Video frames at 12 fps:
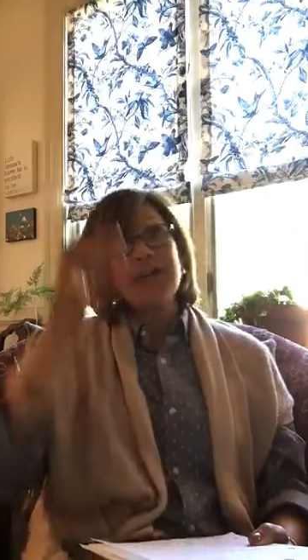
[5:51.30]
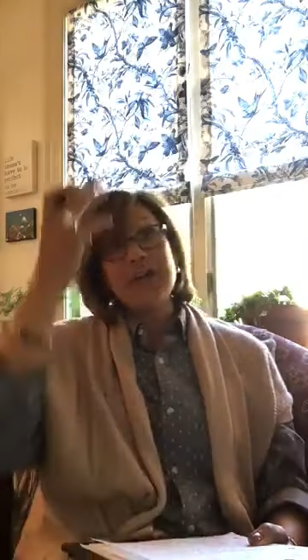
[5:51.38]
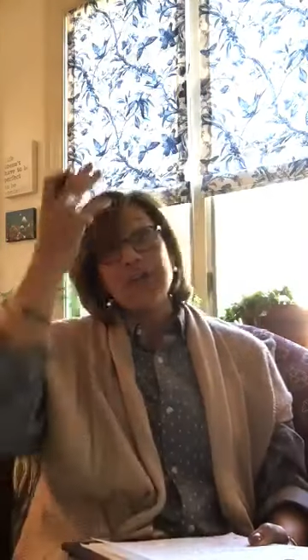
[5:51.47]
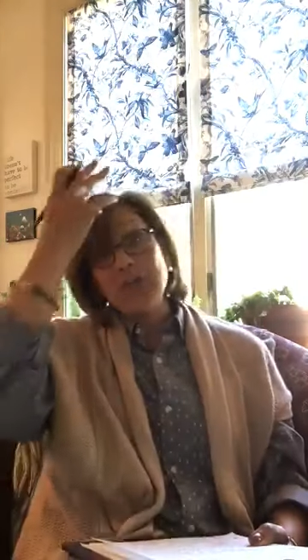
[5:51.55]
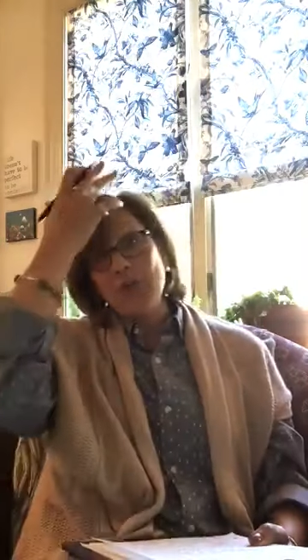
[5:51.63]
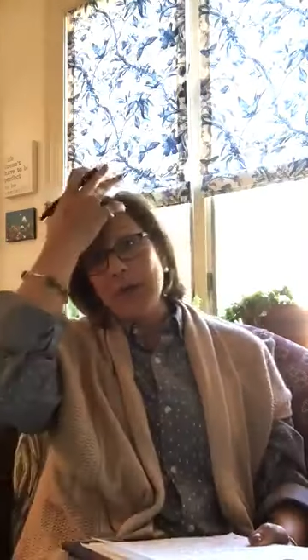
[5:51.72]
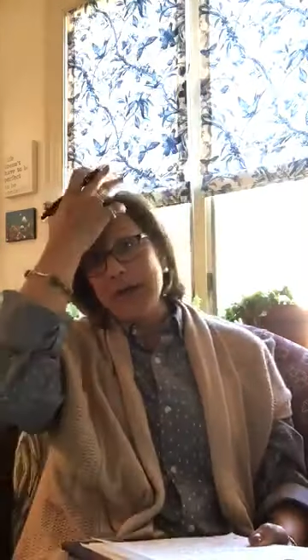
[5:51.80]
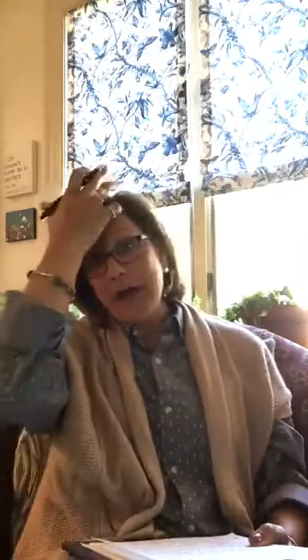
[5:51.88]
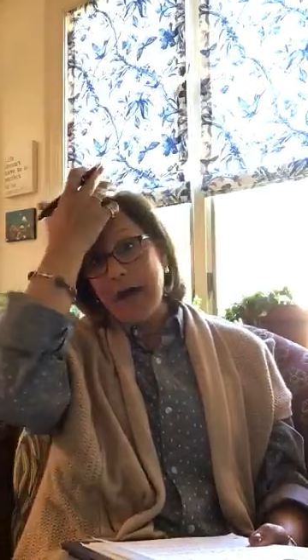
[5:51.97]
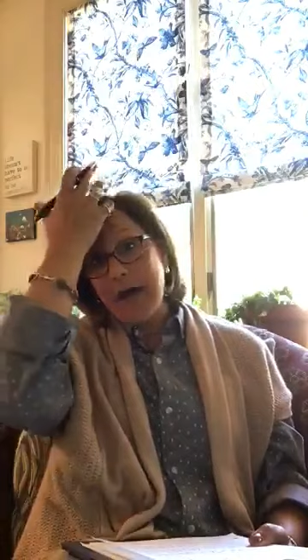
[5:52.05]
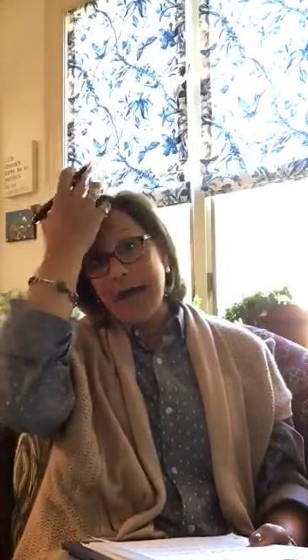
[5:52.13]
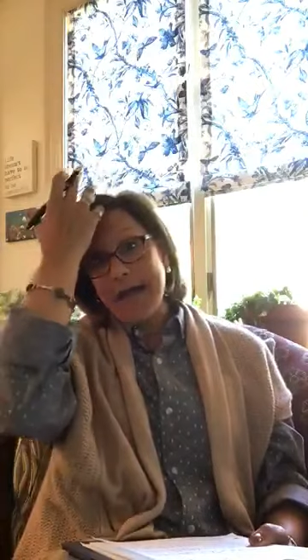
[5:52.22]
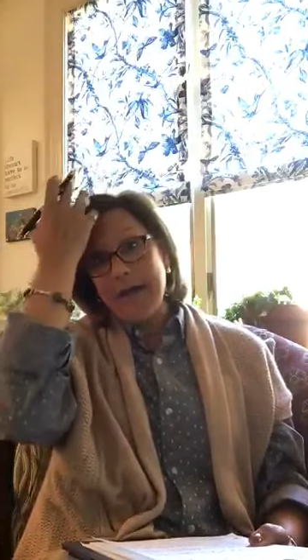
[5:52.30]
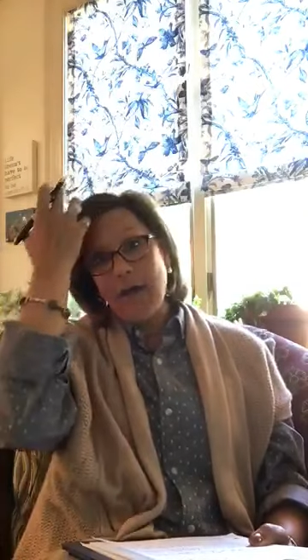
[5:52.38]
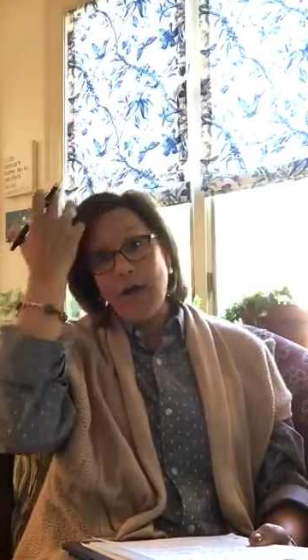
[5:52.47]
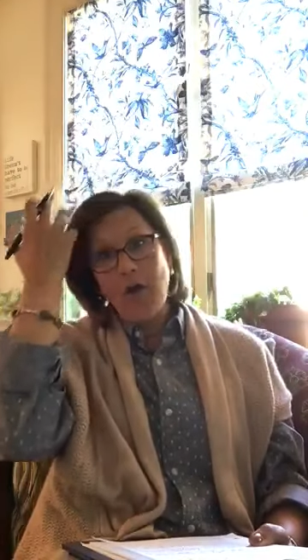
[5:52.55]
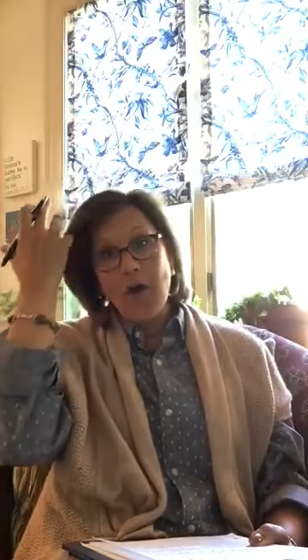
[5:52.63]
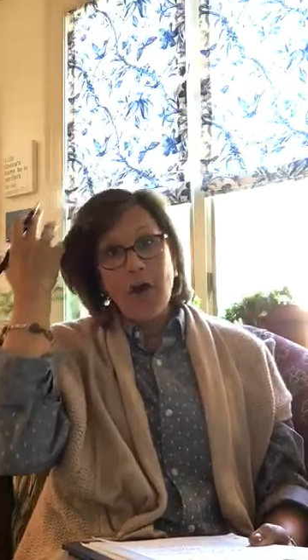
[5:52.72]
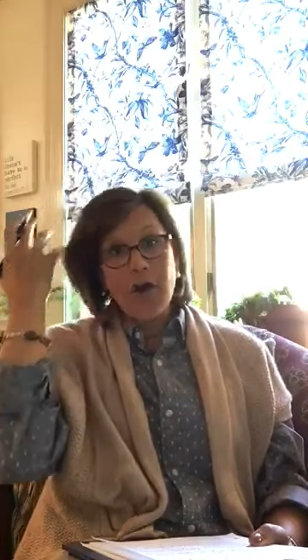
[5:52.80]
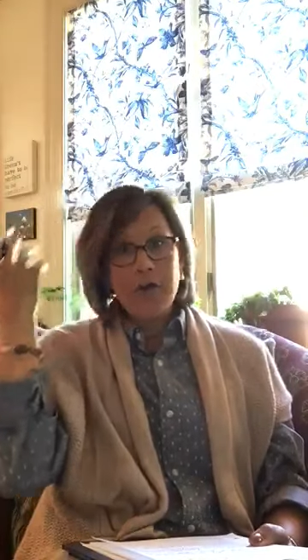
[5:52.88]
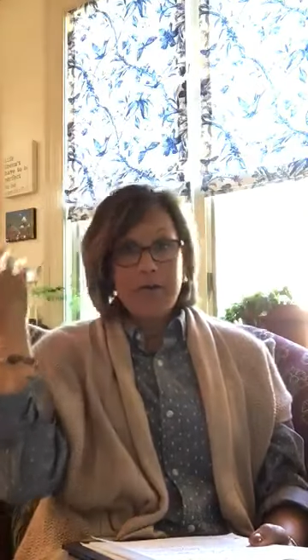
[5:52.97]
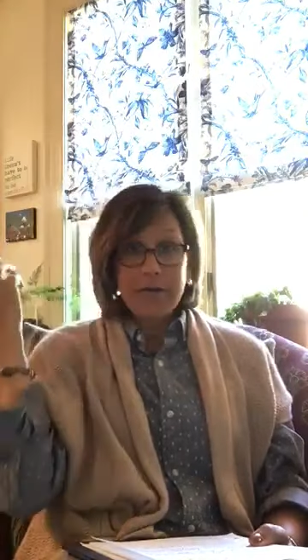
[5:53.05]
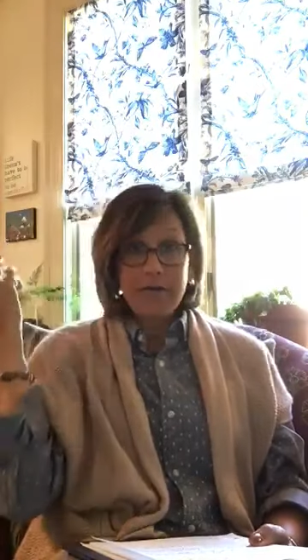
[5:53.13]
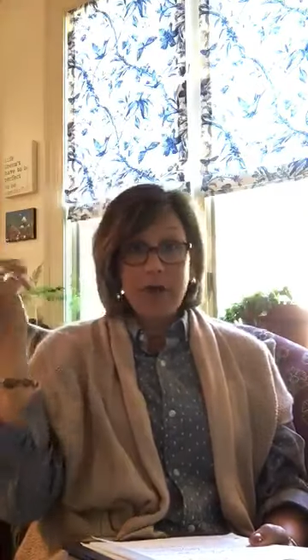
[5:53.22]
that you and I
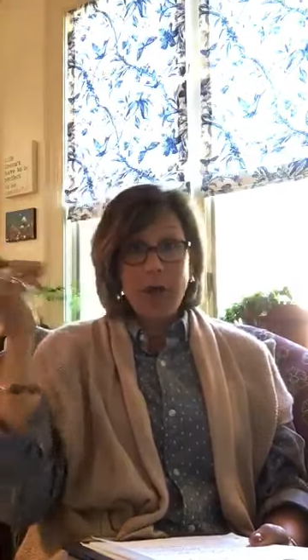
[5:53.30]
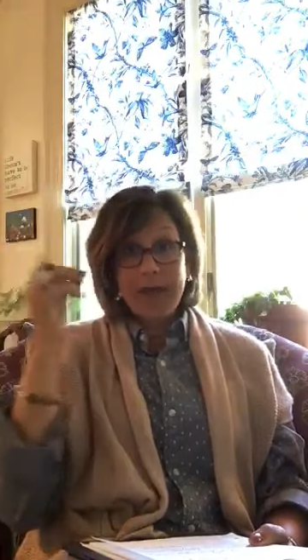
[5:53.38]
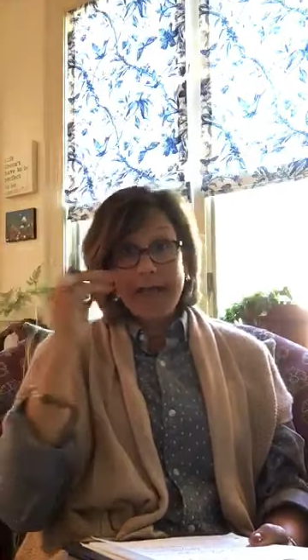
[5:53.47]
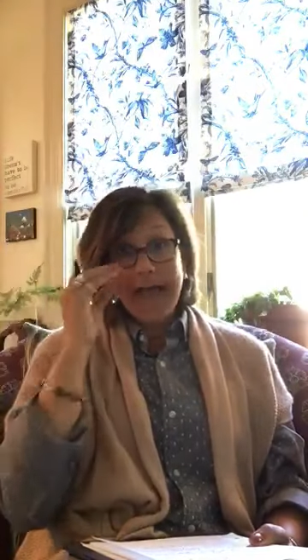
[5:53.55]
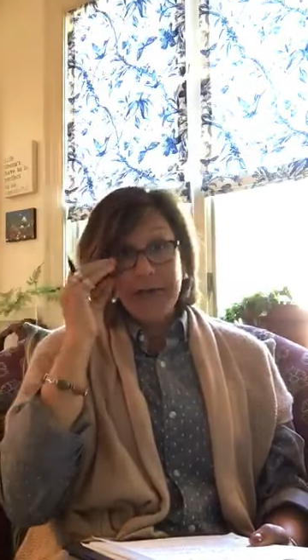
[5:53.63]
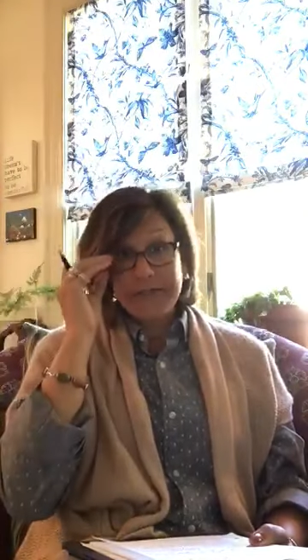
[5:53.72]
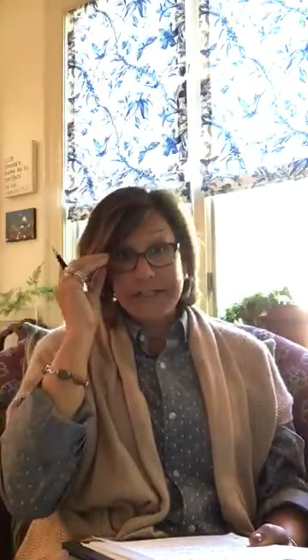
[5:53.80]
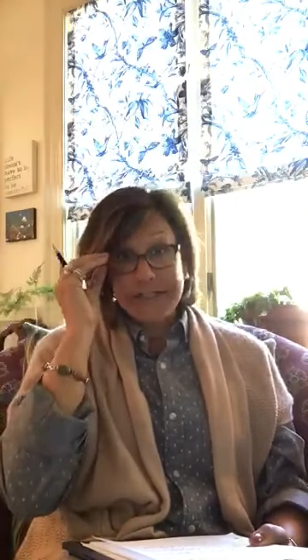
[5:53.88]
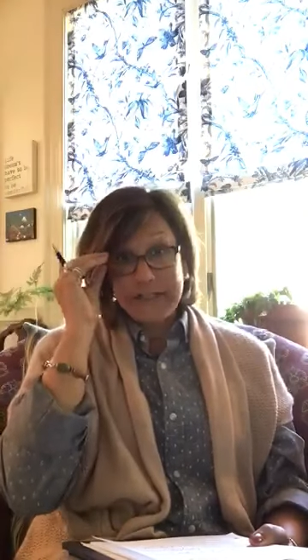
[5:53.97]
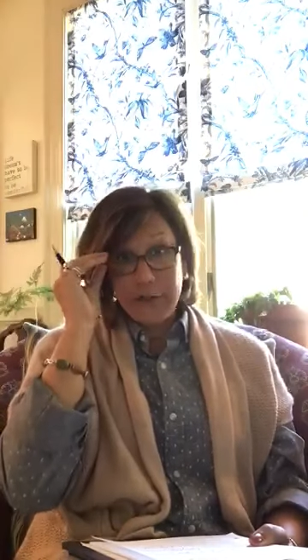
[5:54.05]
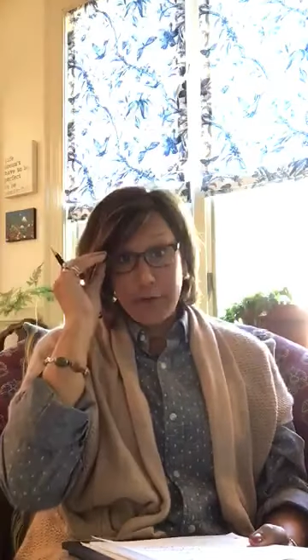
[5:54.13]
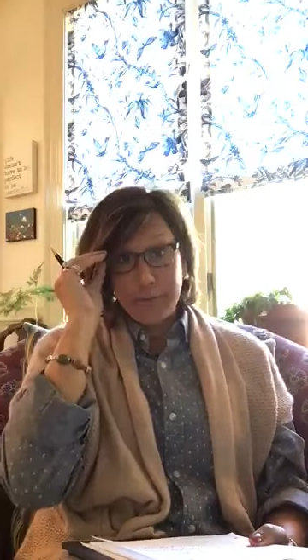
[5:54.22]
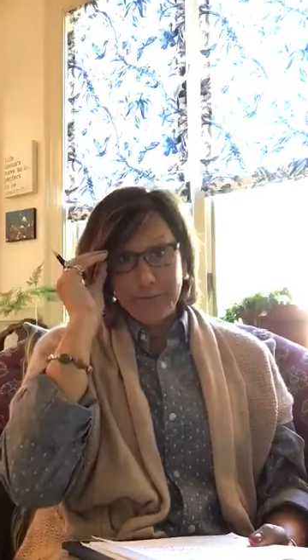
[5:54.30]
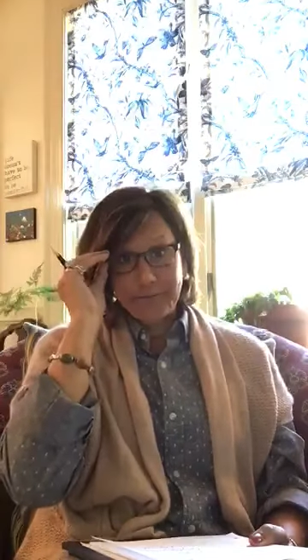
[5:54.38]
are going out to dinner.